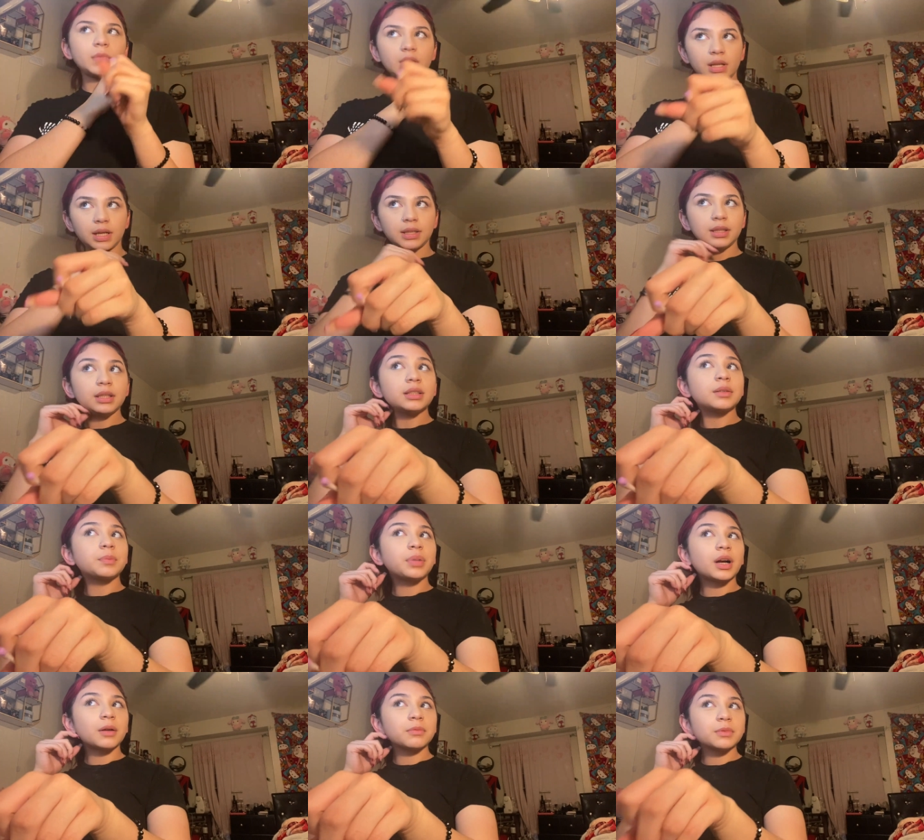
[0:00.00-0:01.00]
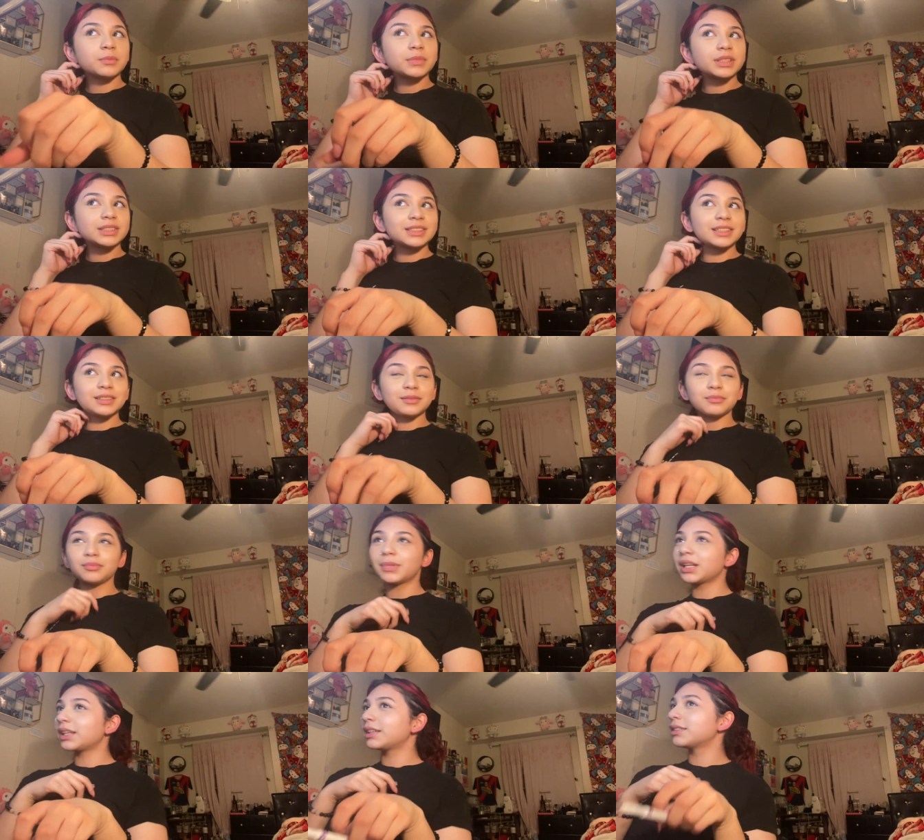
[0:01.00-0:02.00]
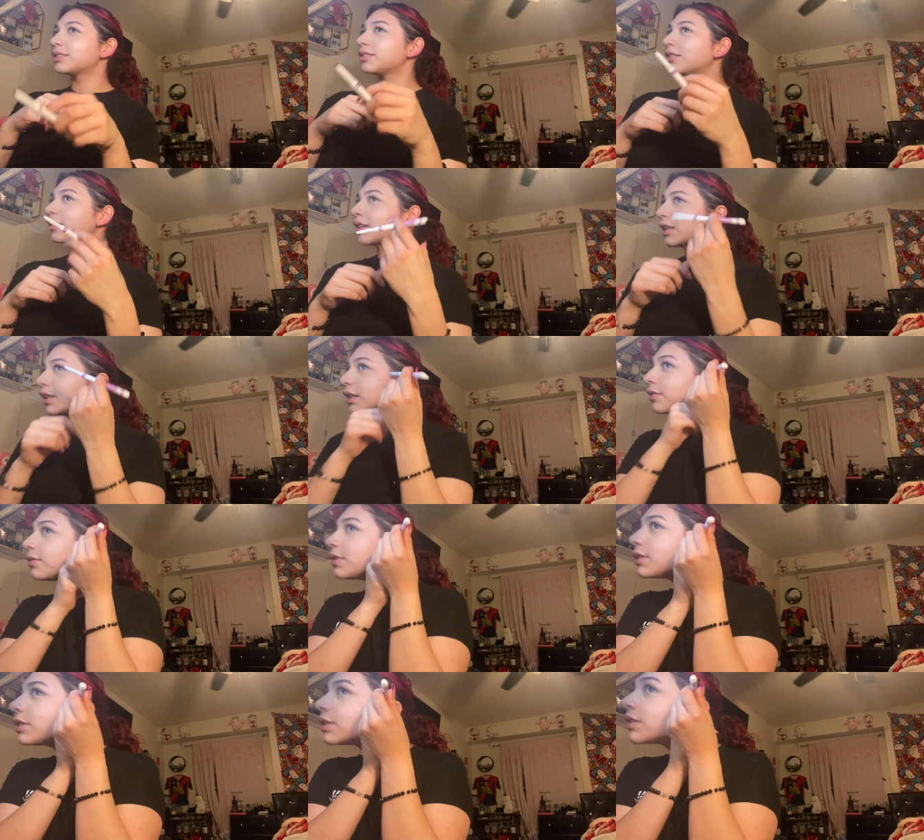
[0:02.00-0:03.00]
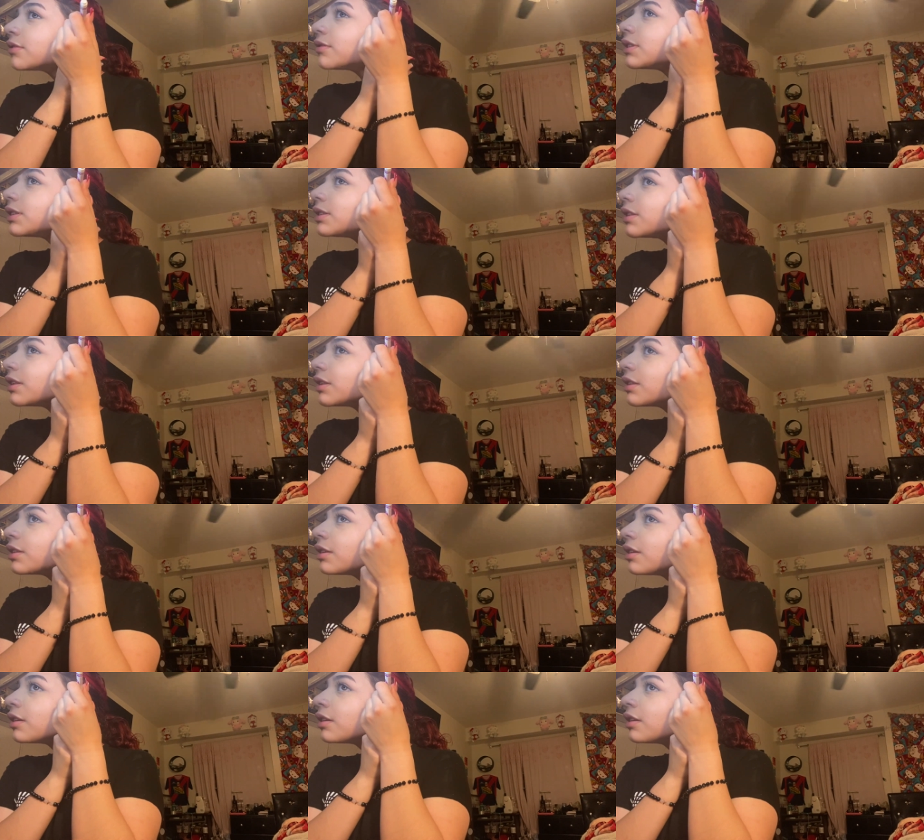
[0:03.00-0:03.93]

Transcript: I think the problem is that my ears aren't even, so it's like,